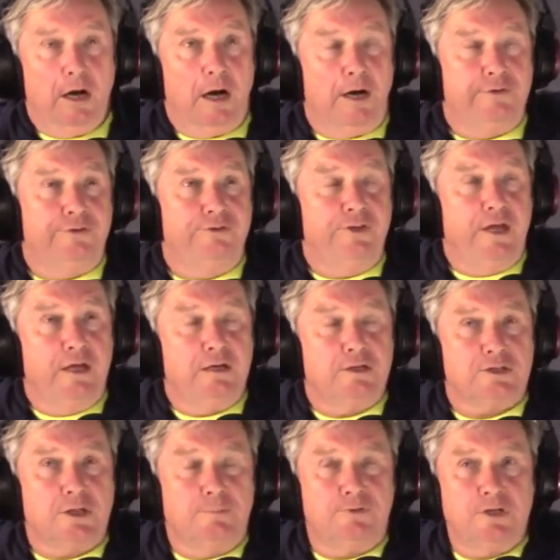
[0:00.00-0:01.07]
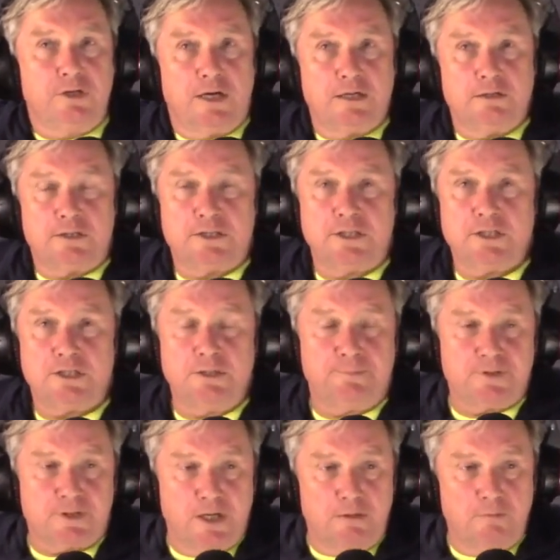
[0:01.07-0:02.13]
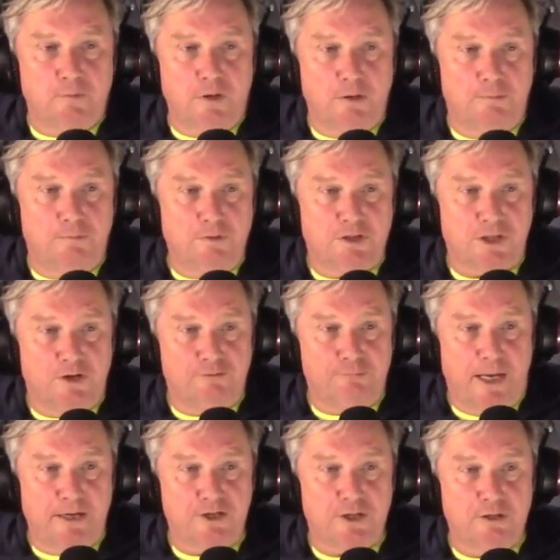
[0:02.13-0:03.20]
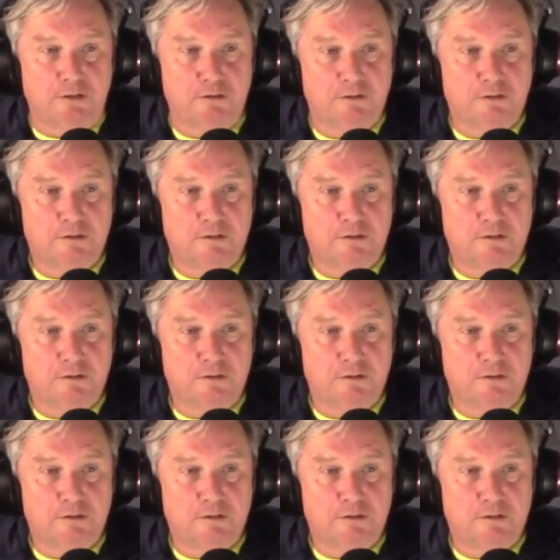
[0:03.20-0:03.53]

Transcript: I think something like 60% were self-managing.